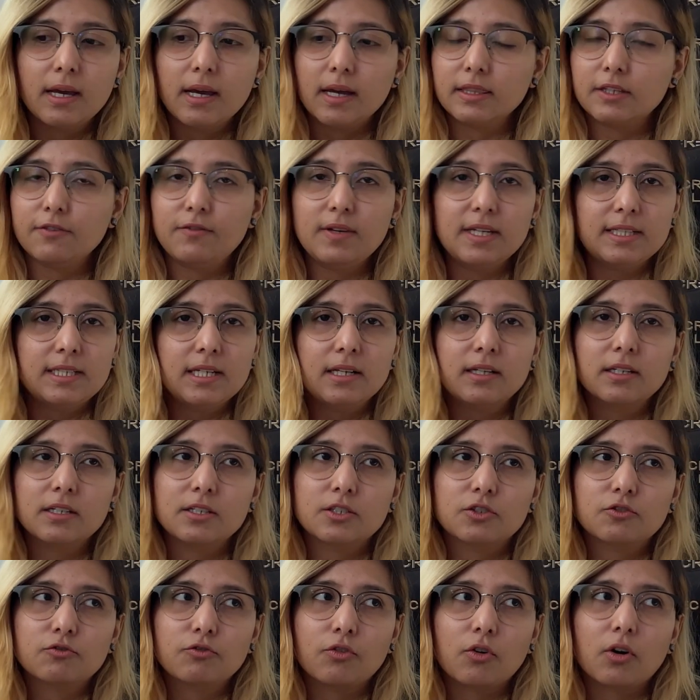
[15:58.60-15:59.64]
the waiting
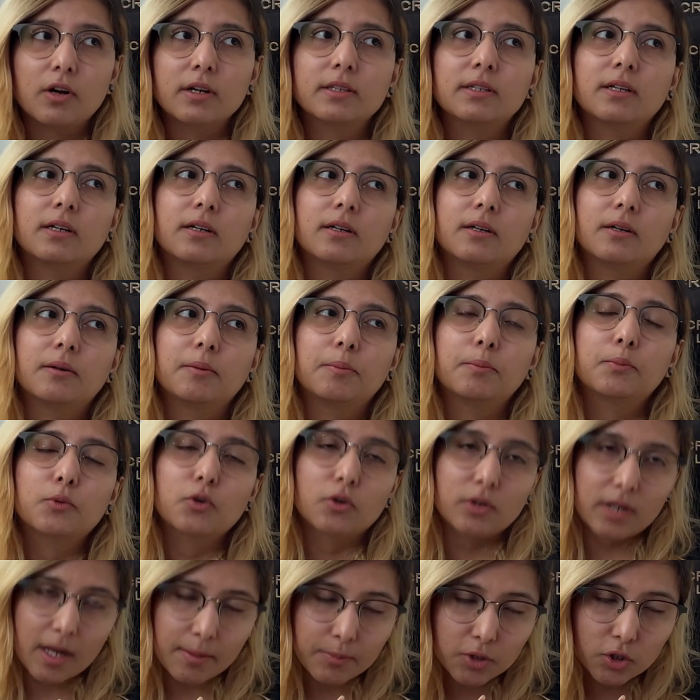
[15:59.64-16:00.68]
list for the
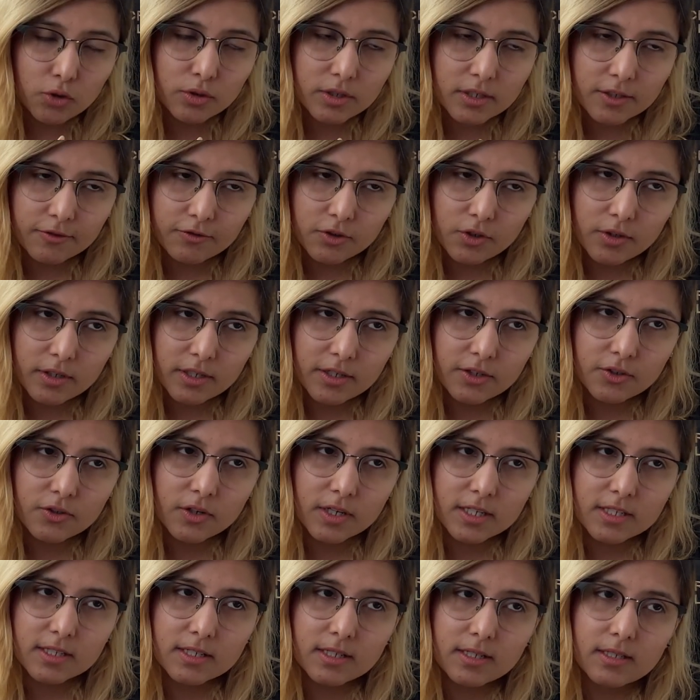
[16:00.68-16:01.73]
programming course if you're
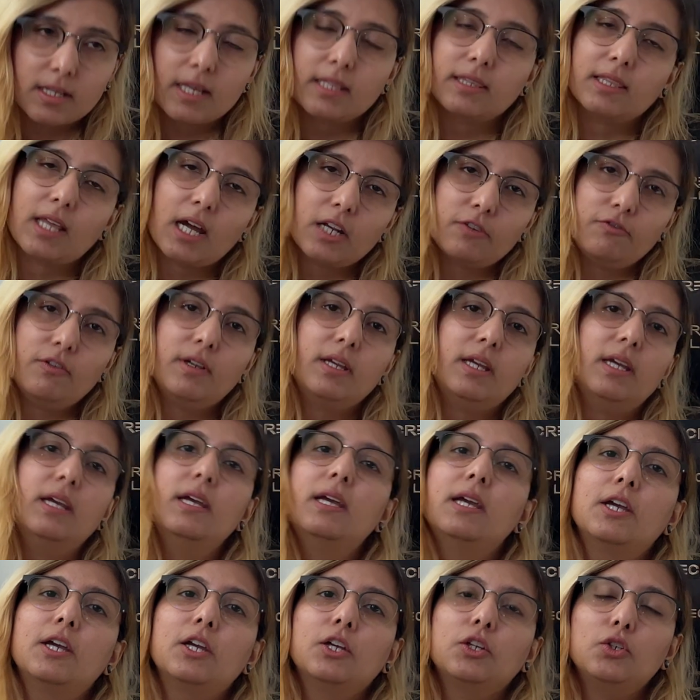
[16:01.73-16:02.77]
interested, and that way
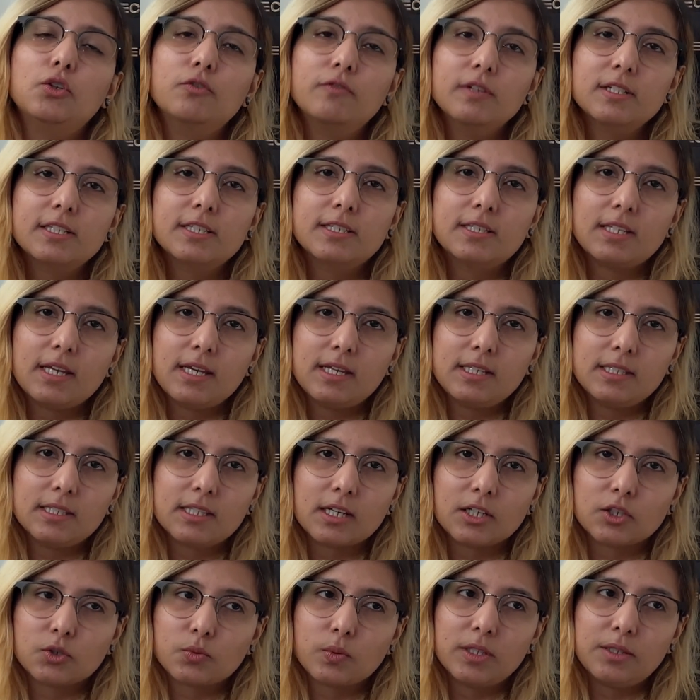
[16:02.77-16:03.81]
you will stay in
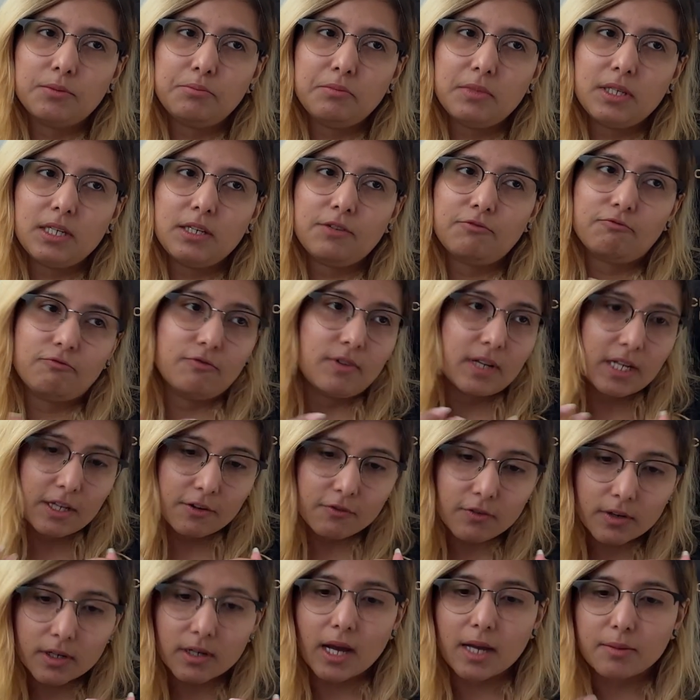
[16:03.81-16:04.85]
touch with me
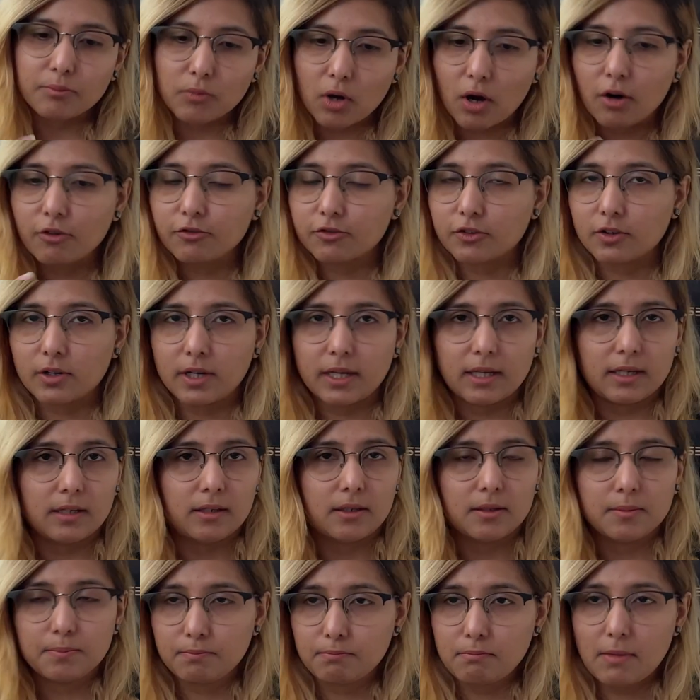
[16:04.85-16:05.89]
whenever I'm
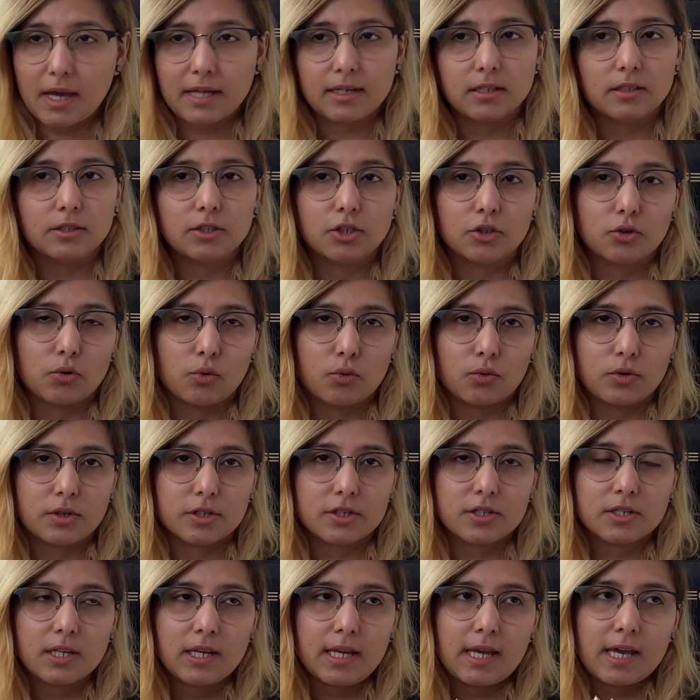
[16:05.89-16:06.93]
offering another
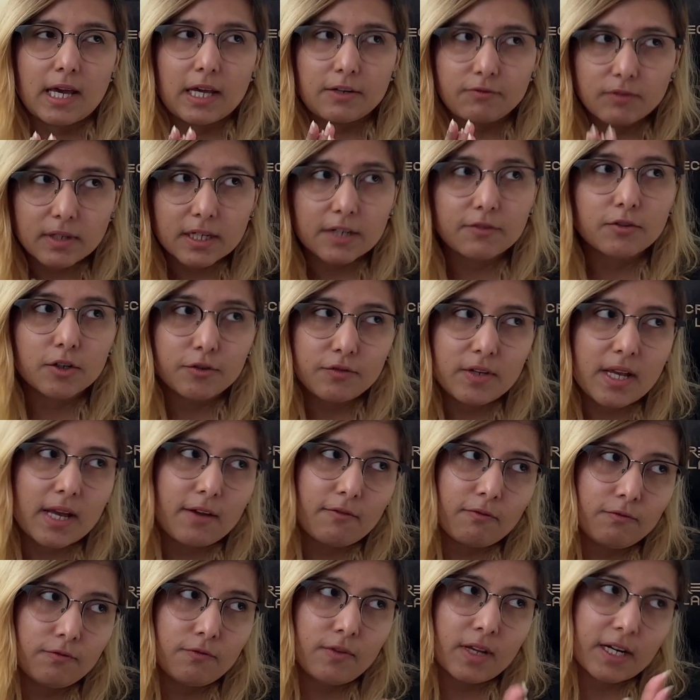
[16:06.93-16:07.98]
course and whenever we,
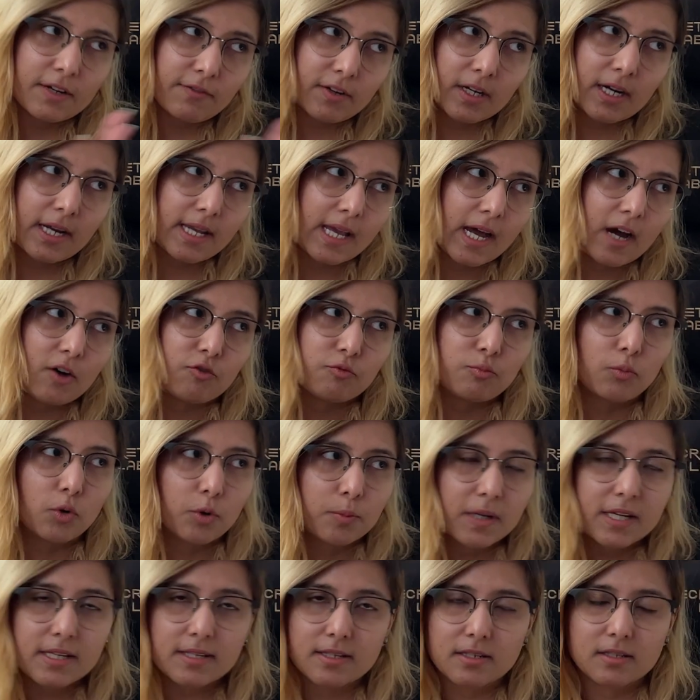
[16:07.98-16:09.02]
whenever I have more
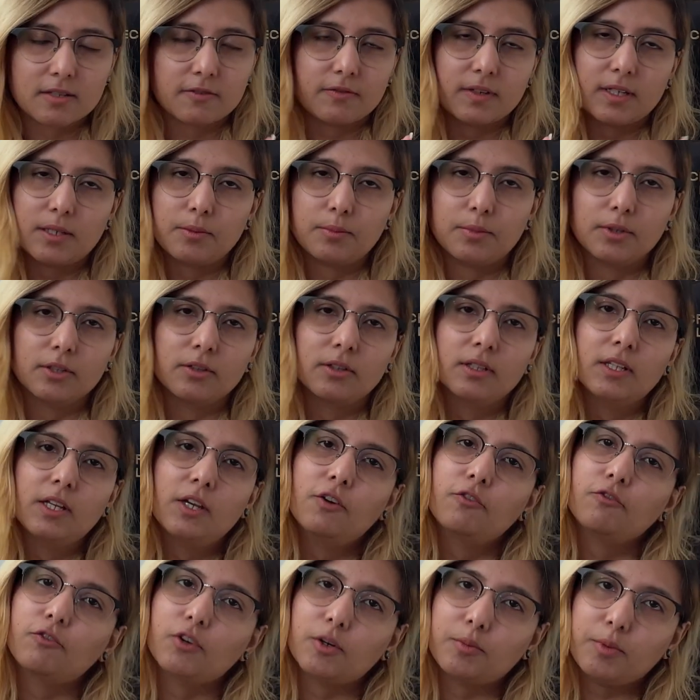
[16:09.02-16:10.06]
places available
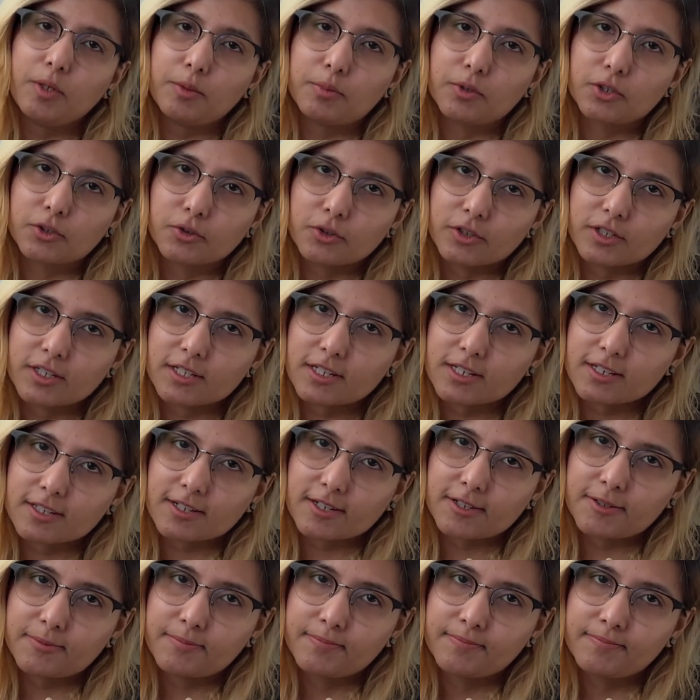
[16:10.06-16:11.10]
for people to
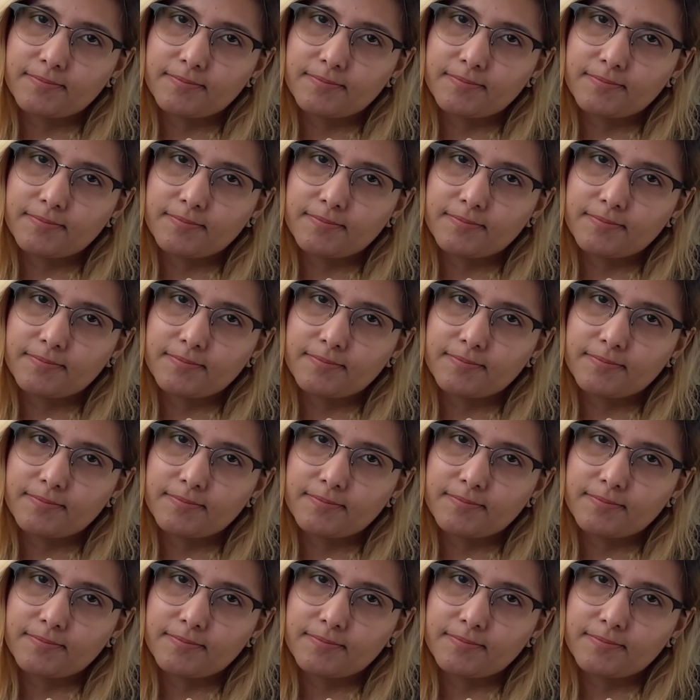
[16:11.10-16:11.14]
register.